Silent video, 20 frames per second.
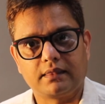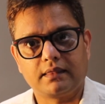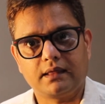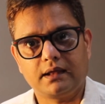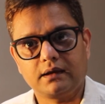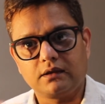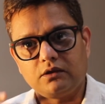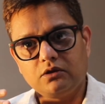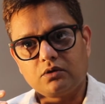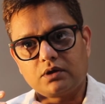
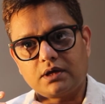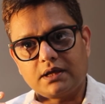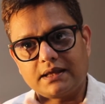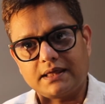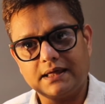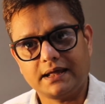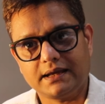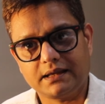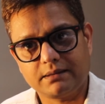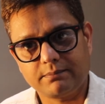then you can
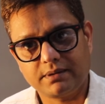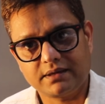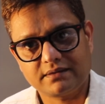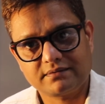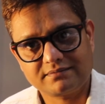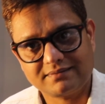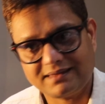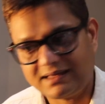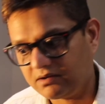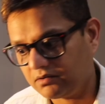get the
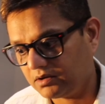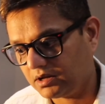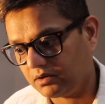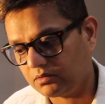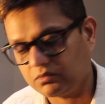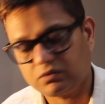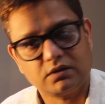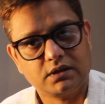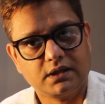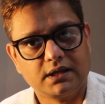best sound
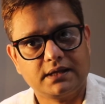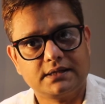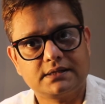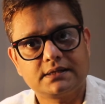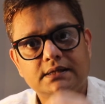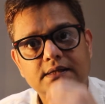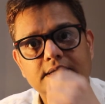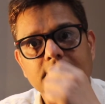out of that.